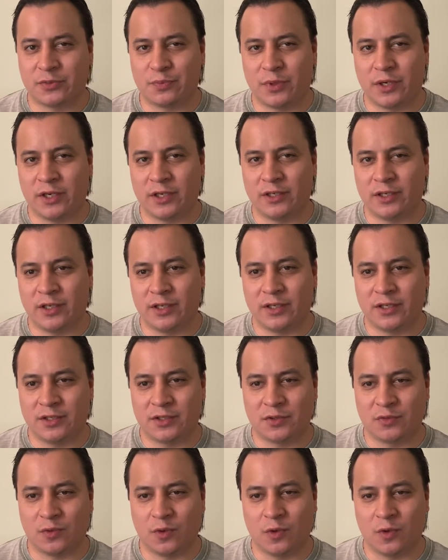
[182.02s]
mind and
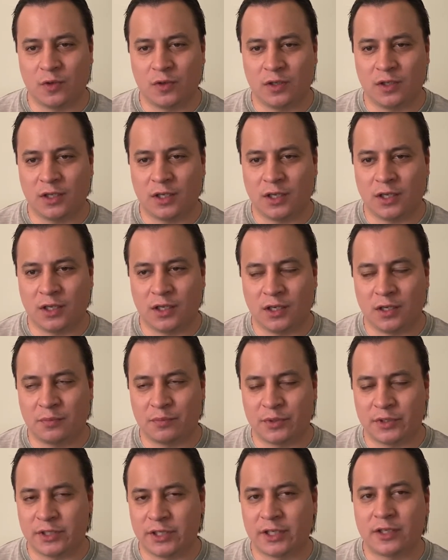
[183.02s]
its role,
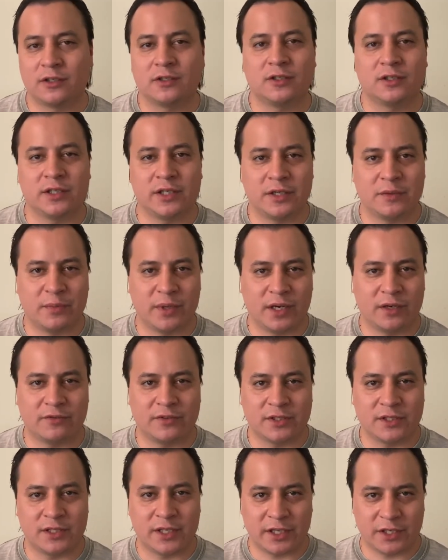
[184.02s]
particularly in
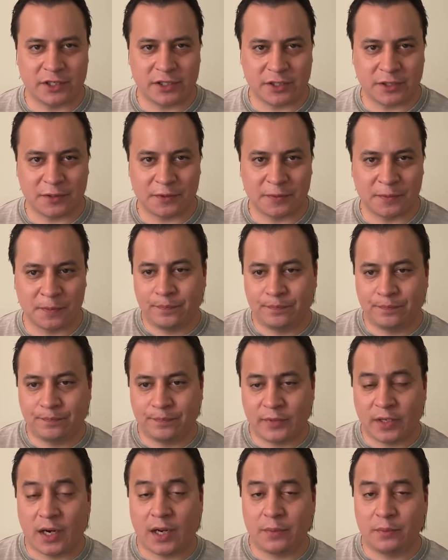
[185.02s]
manifestation.
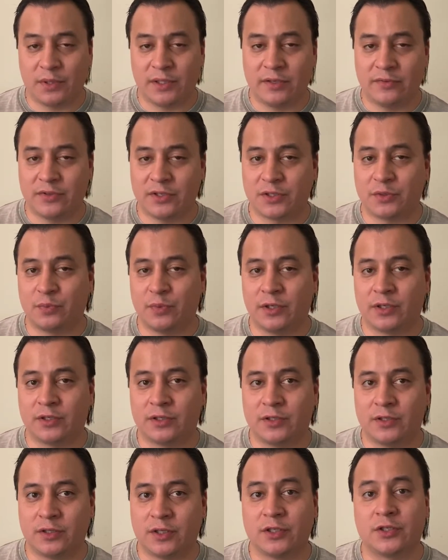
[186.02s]
And I believe this book
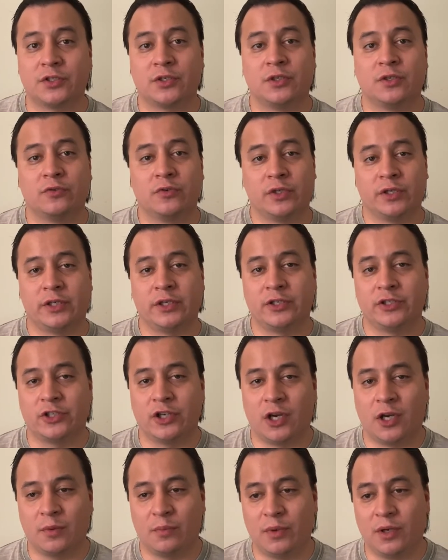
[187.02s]
does a really good
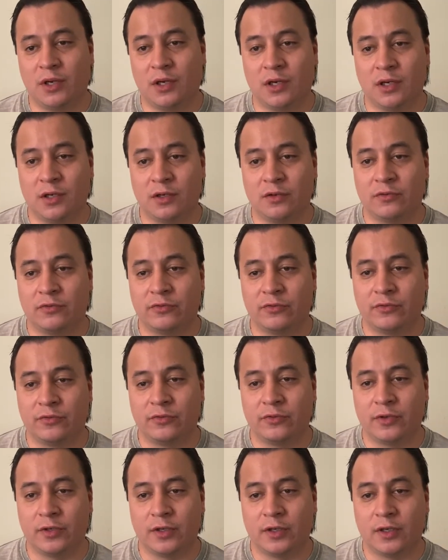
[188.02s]
job of
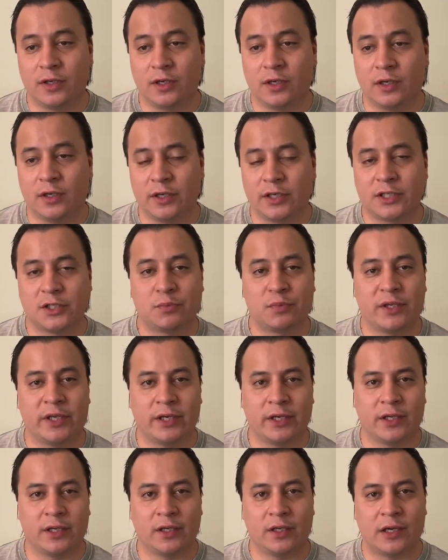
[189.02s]

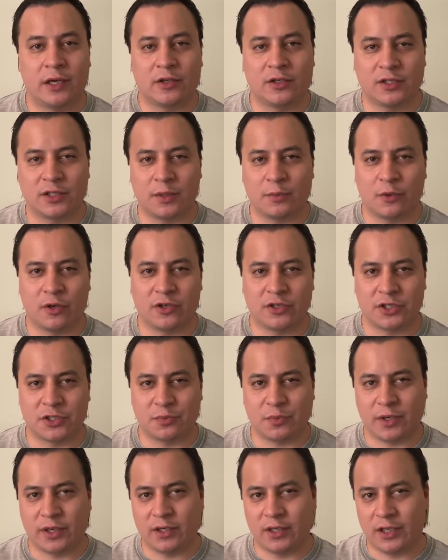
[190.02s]
explaining how the subconscious
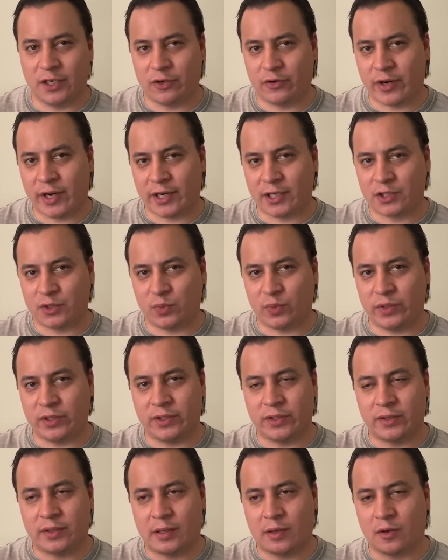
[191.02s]
mind interacts
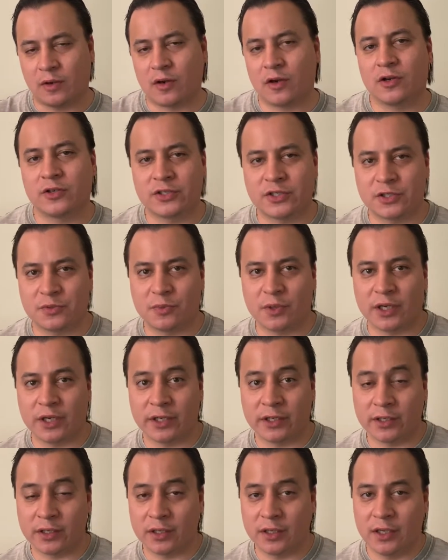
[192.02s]
with our conscious
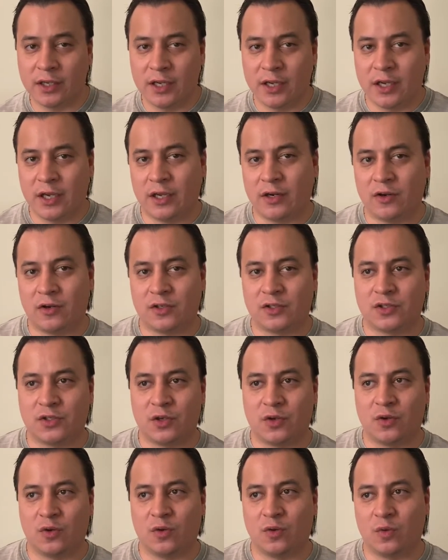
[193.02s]
mind and
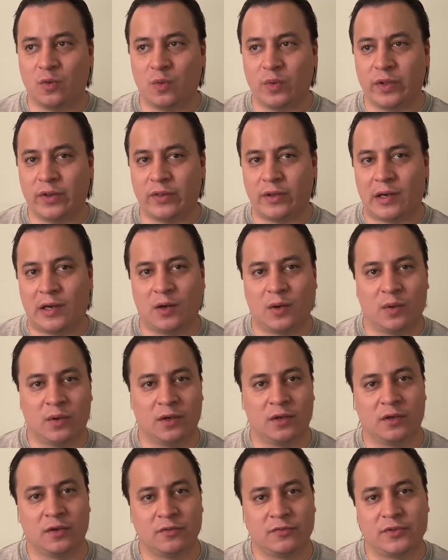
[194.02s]
also with
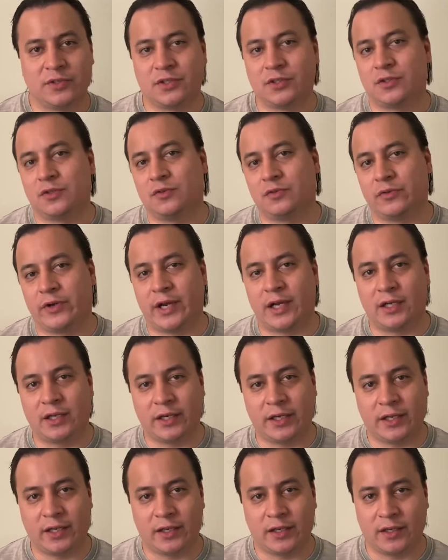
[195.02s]
our physical
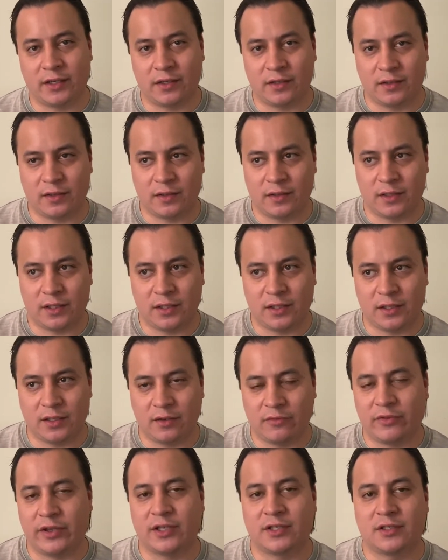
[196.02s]
reality and the
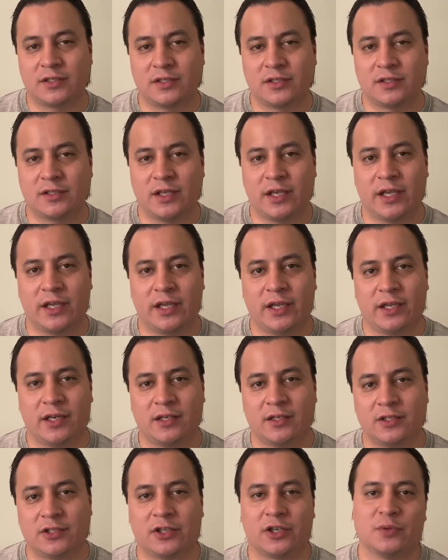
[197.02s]
events
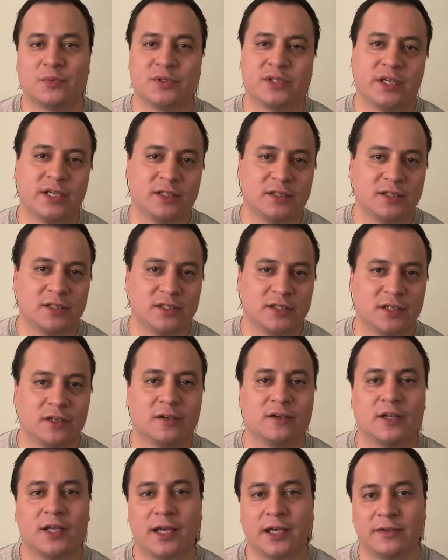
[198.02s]
and circumstances in our
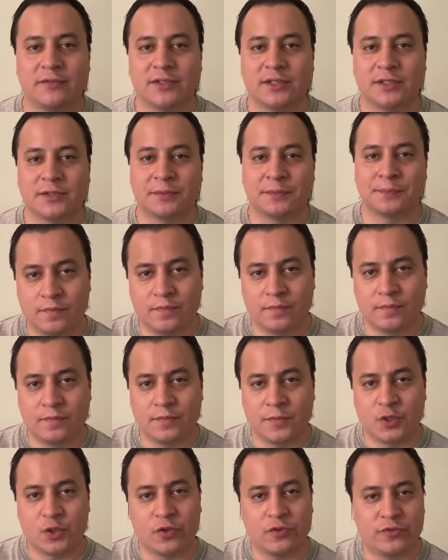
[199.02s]
lives.
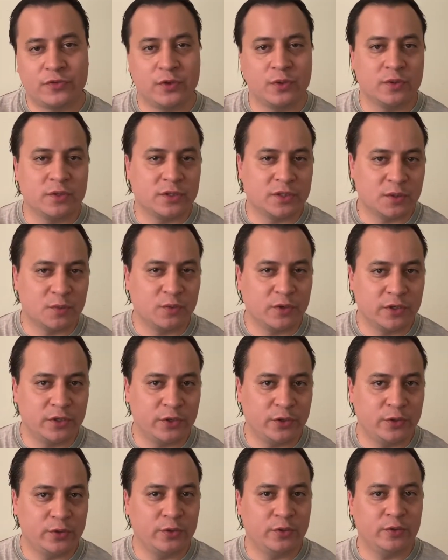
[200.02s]
So if you are someone
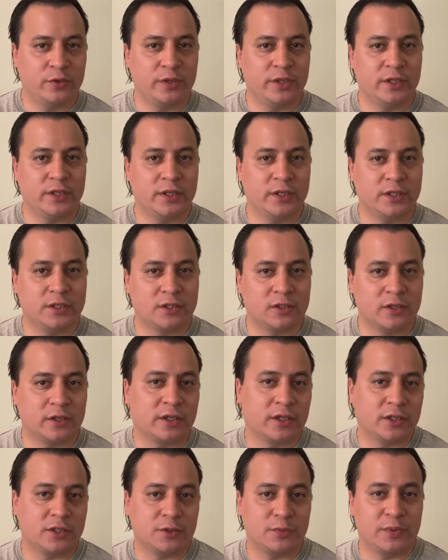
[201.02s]
who is
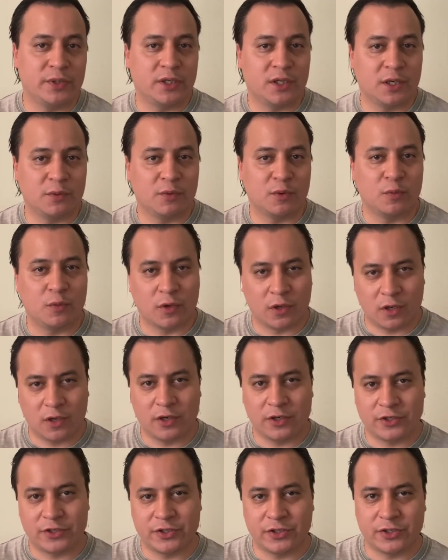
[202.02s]
looking to become a more
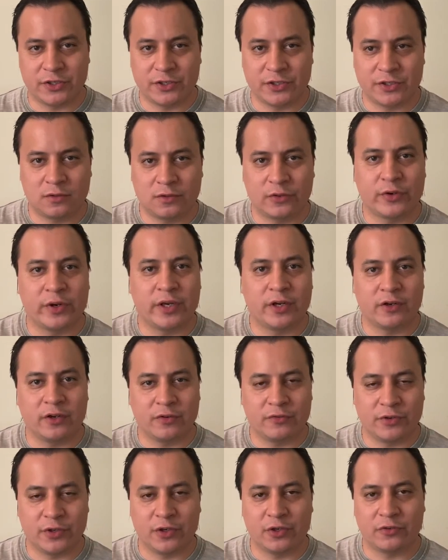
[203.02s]
conscious creator
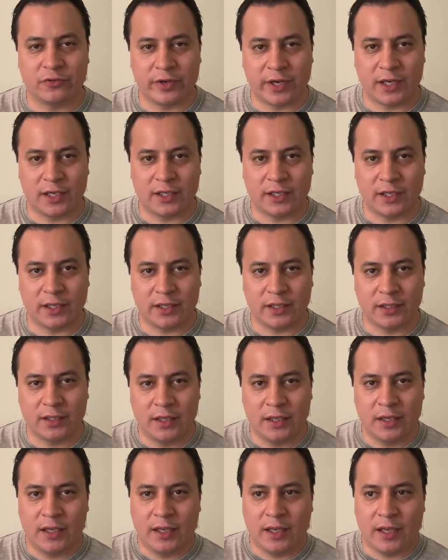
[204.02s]
of your own reality,
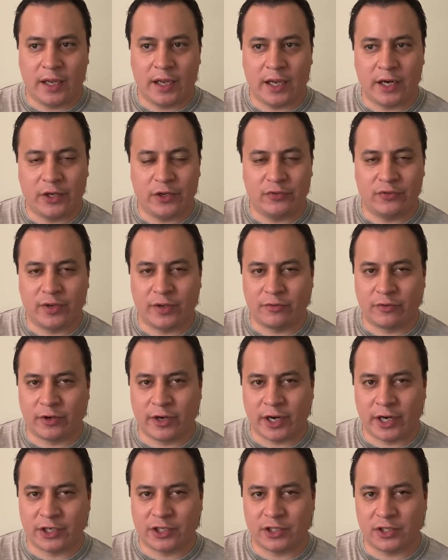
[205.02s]
and you've never
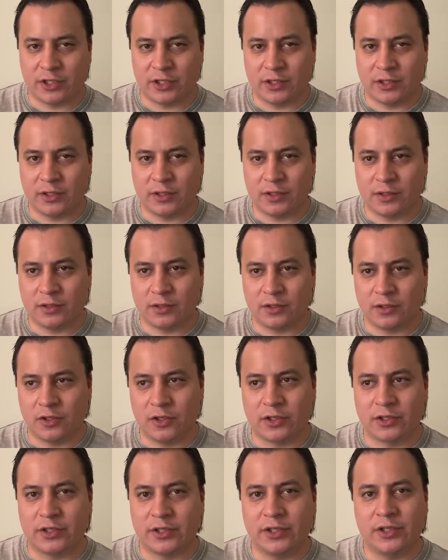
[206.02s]
actually
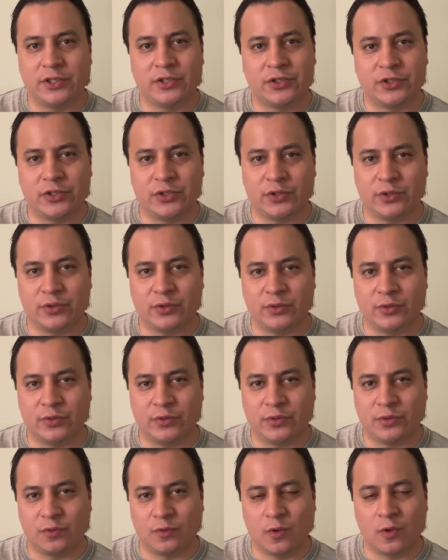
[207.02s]
looked into
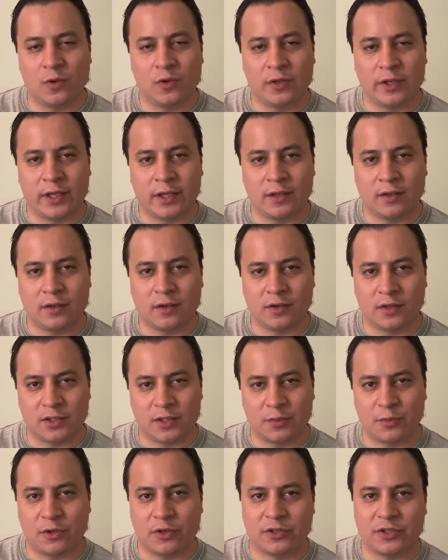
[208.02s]
the role that our
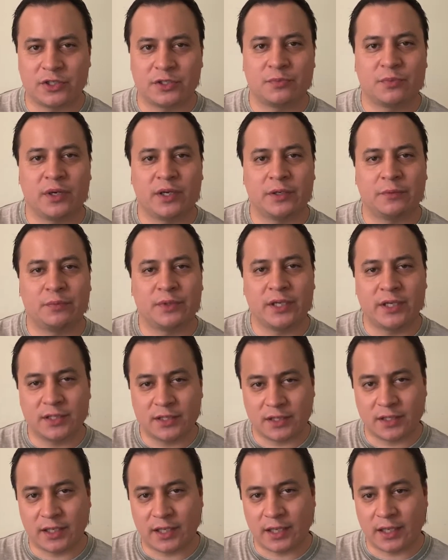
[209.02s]
subconscious mind plays
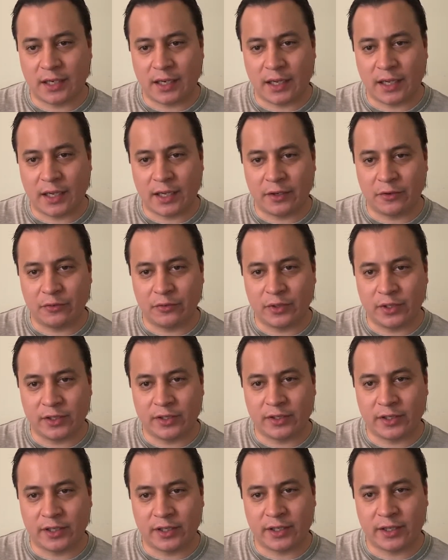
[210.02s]
in that, I really
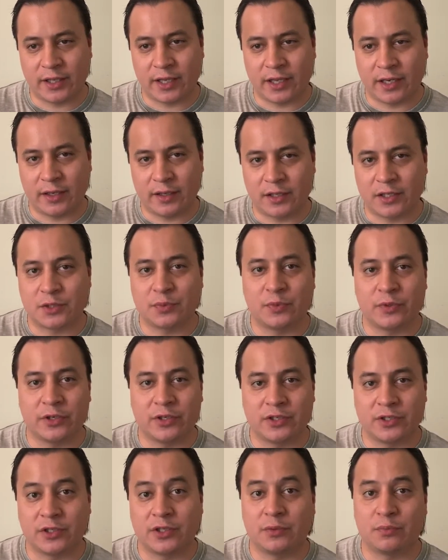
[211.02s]
think that this book
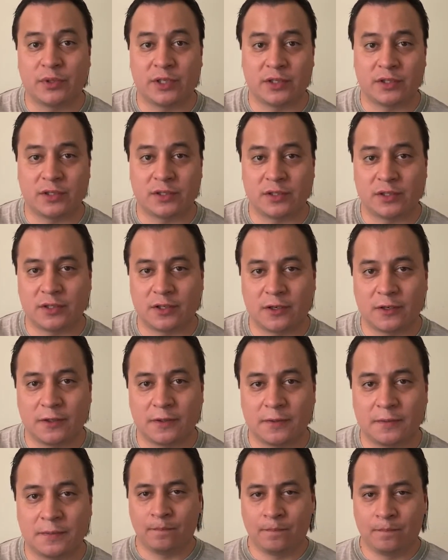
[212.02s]
is a good place to start.
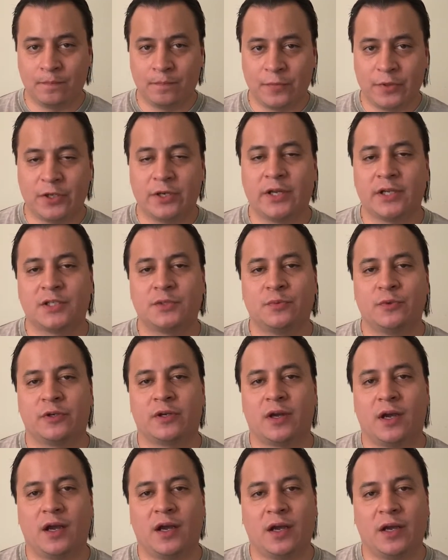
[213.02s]
The next
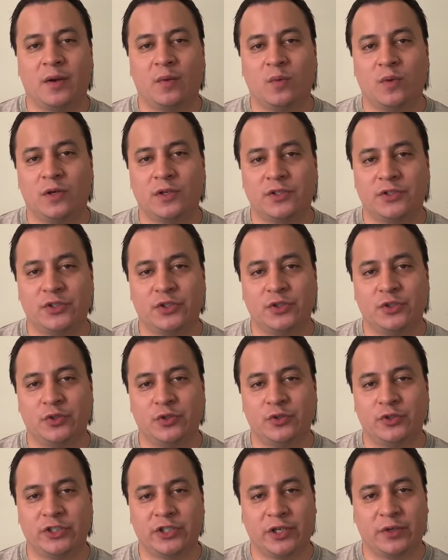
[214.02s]
book I want
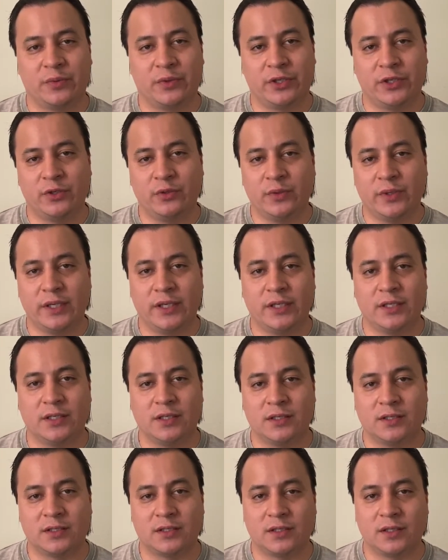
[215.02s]
to share with you
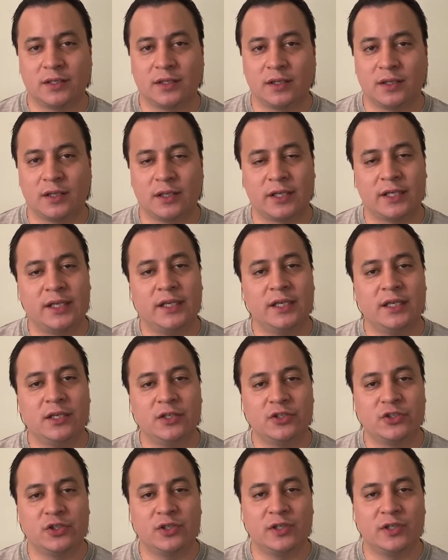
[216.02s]
is The Key to